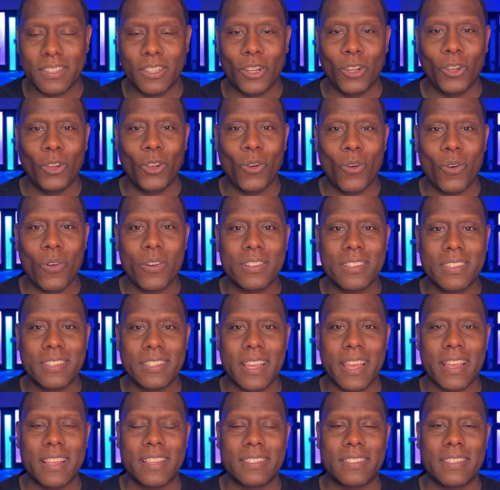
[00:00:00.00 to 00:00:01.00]
the Lord
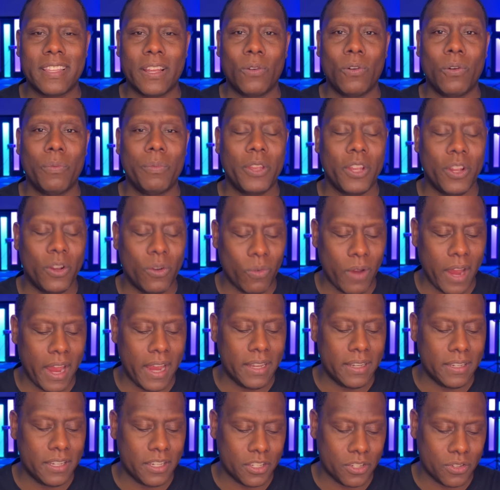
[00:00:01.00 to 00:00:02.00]
says there will be
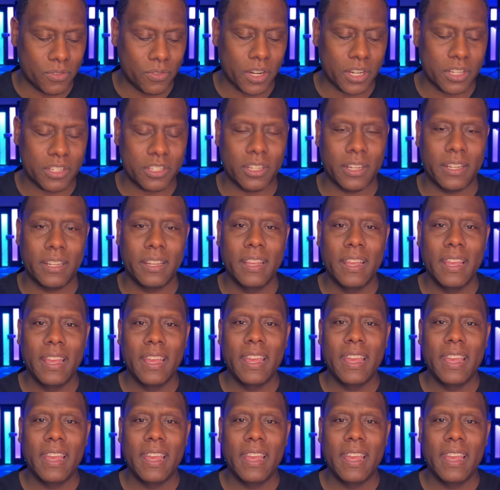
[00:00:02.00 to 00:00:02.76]
great destruction.